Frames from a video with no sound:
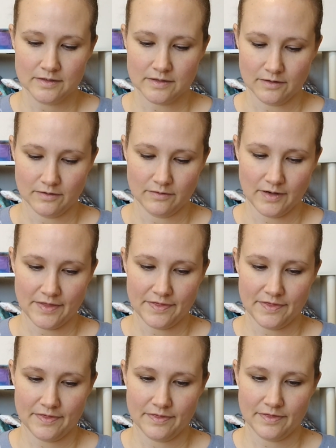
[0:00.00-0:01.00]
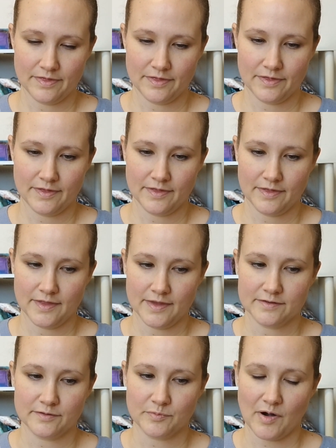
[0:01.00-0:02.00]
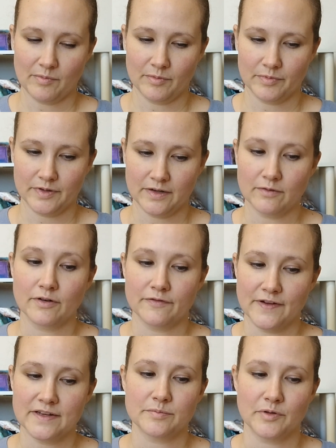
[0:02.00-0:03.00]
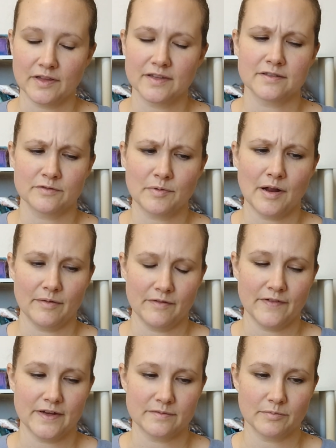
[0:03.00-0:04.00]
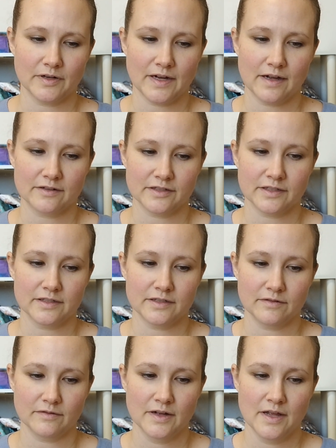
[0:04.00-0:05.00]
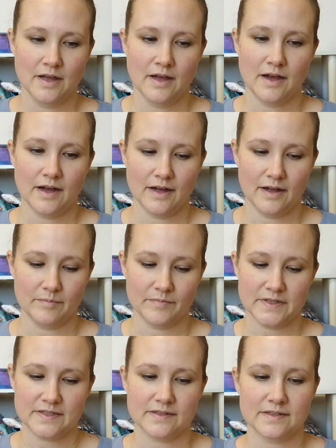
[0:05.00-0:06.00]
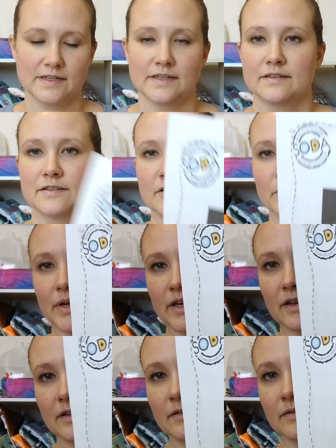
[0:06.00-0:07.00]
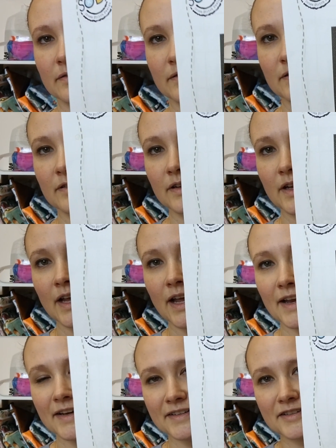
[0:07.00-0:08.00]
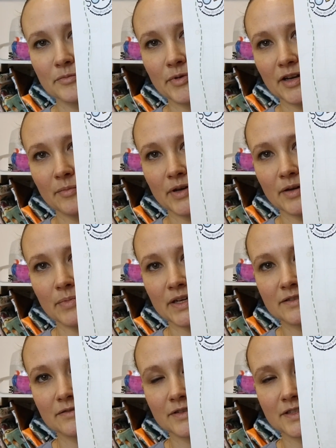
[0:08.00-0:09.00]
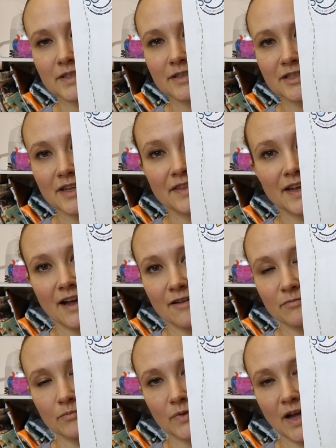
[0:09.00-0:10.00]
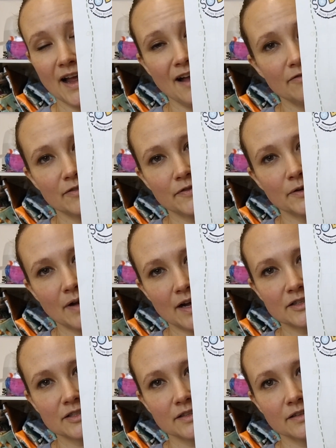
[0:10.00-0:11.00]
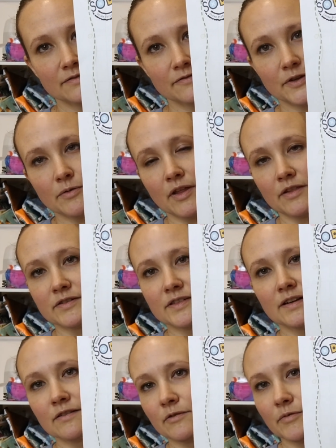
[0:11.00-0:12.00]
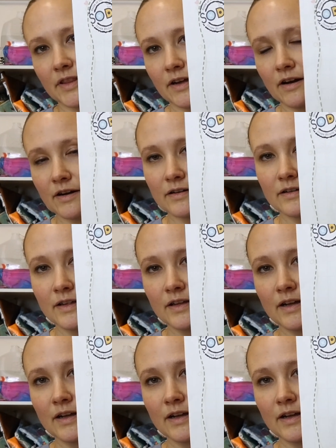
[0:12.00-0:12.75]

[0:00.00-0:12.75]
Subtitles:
So, this is probably, or Facebook. This is probably Facebook actually too. This is an Easter bunny. An Easter bunny butt by Soda Stitch. And I have a few others. I don't know where they are.